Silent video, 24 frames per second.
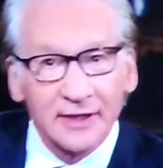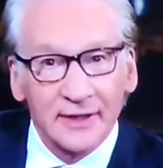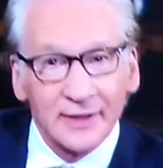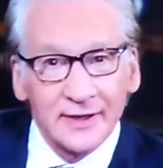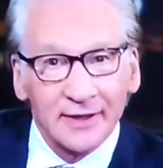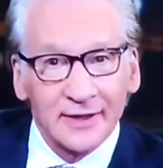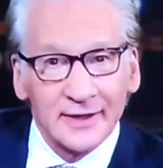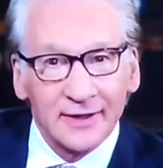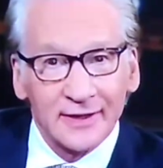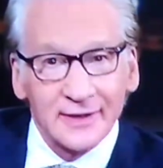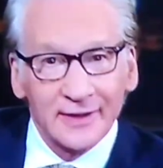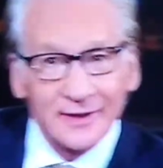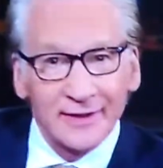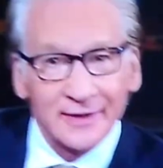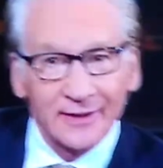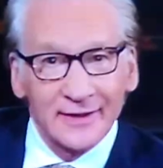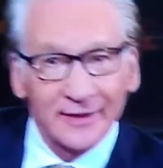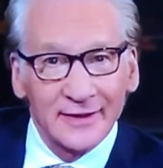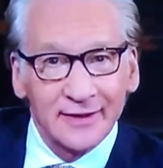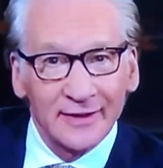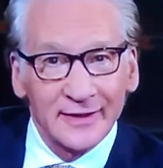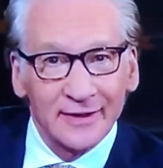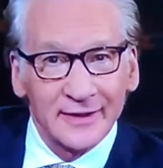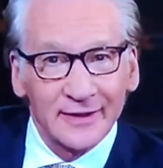
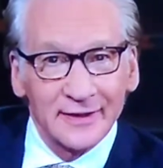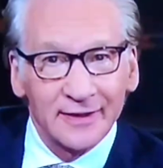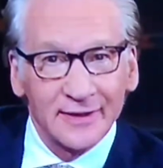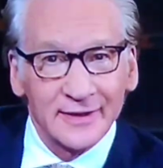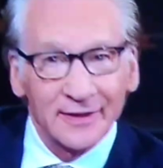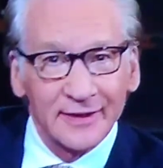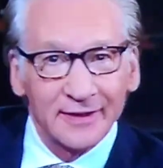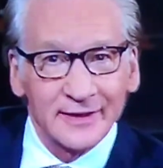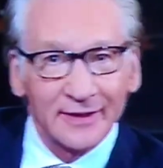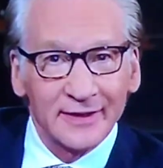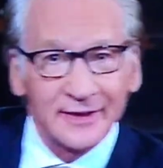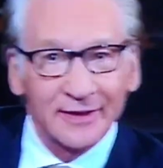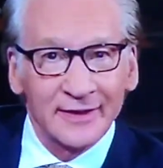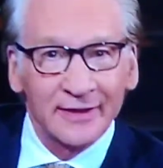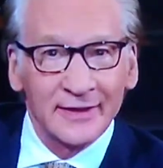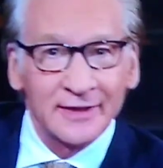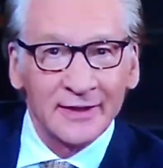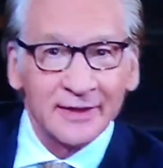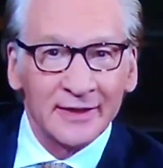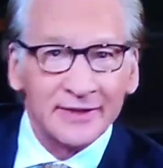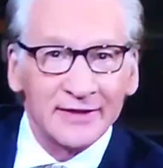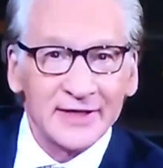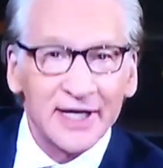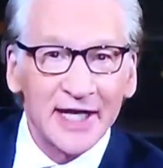
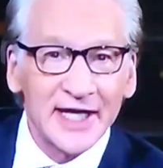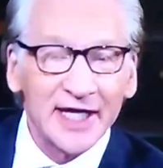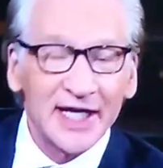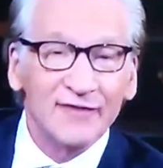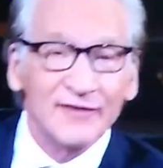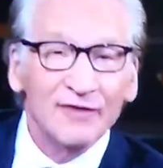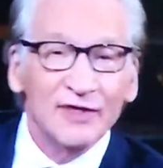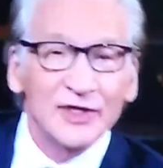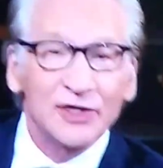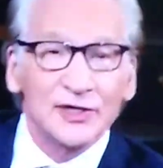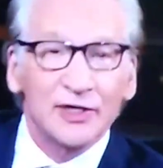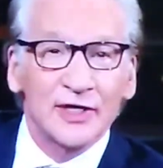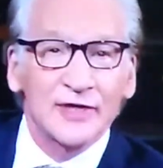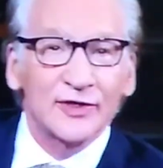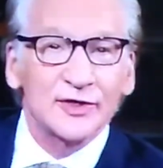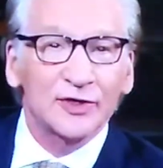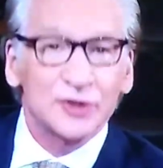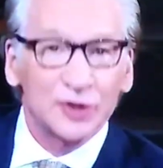They give each